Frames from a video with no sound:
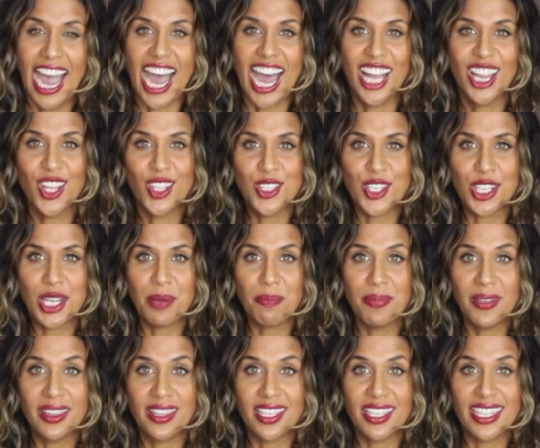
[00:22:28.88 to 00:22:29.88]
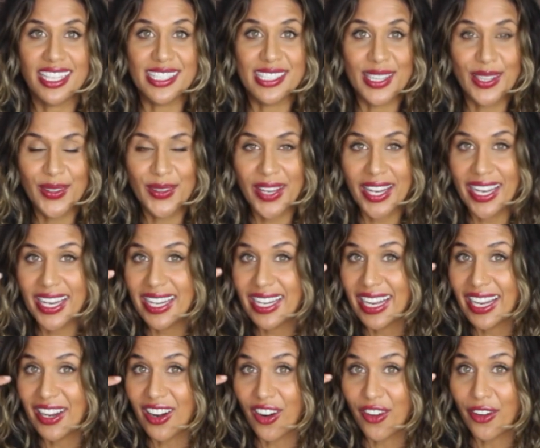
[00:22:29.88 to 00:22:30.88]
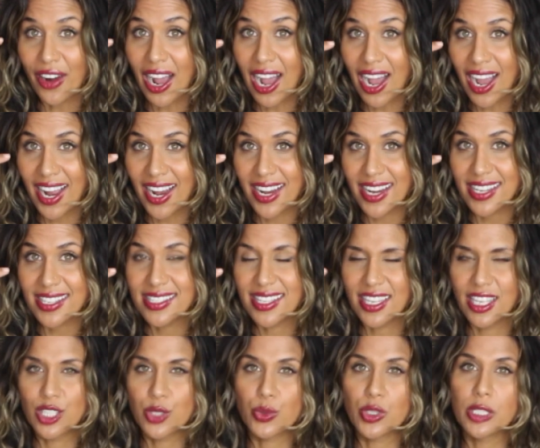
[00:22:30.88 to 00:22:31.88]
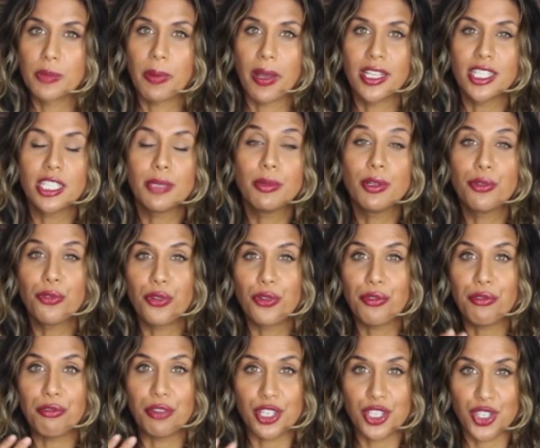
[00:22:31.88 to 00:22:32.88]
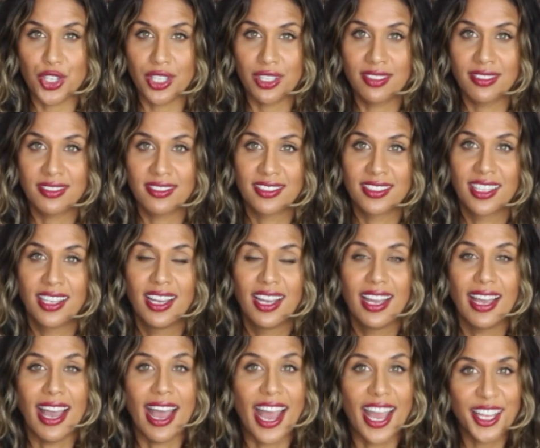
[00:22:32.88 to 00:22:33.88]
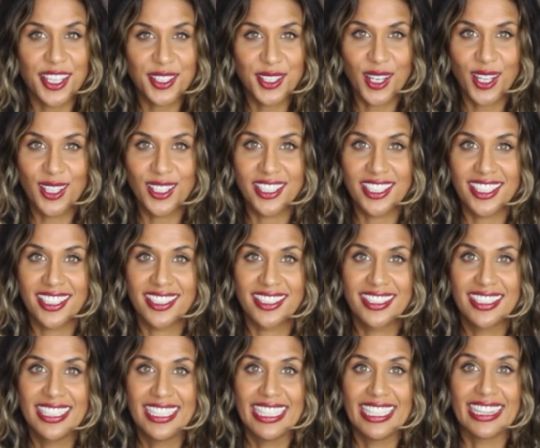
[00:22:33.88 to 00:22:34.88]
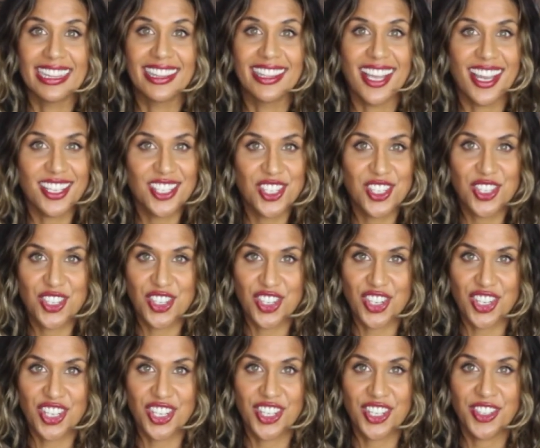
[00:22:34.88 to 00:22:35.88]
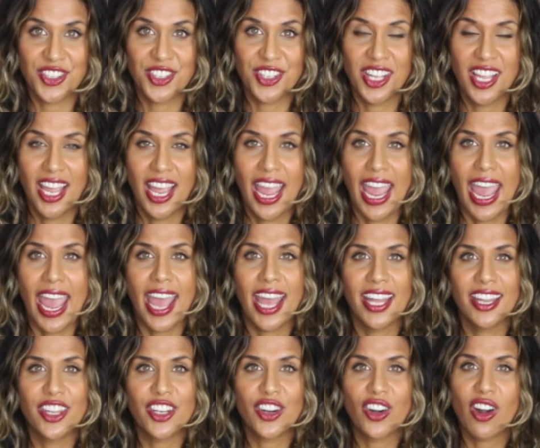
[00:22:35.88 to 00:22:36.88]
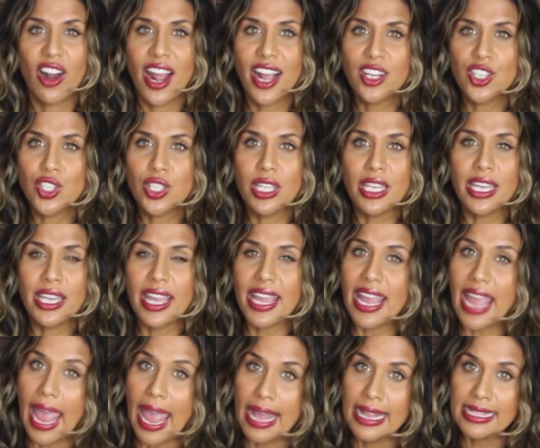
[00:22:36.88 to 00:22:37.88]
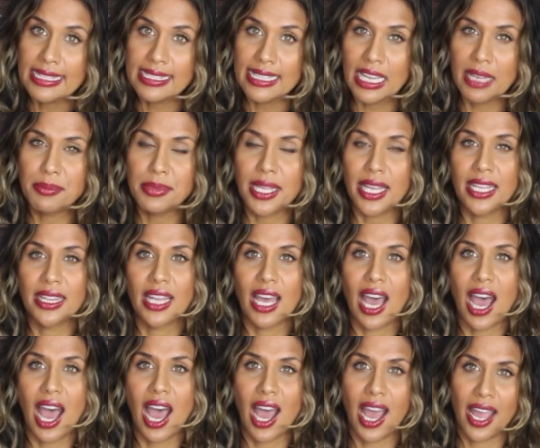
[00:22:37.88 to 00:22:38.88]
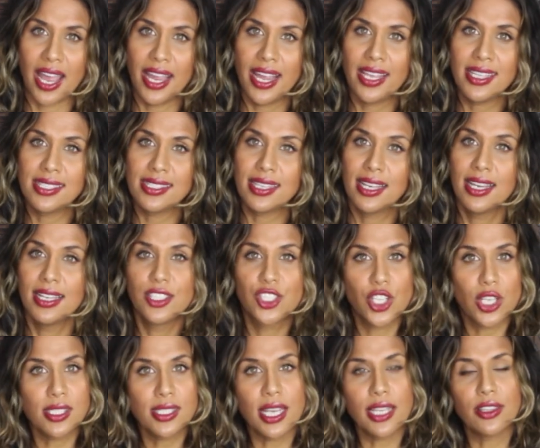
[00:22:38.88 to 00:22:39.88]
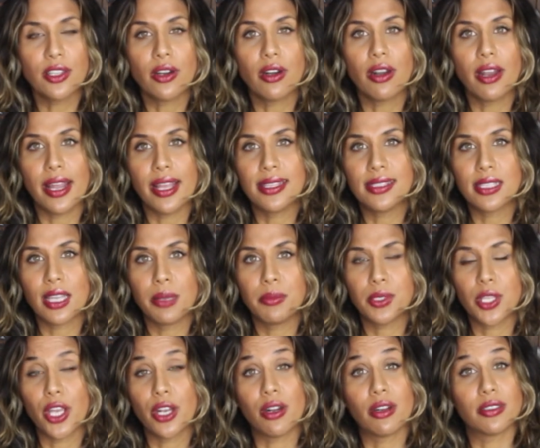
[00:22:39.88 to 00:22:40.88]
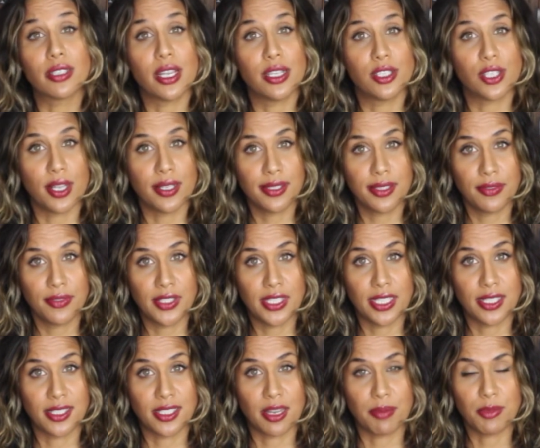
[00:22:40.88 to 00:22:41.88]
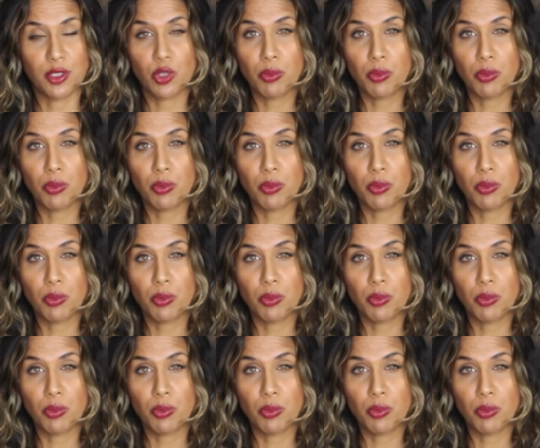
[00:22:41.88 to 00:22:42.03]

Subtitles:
Alochika Pitta is located in our eyes, and it's responsible for vision, eye color, luster, and there are actually enzymes in the eyes, just like there are enzymes in our digestive system.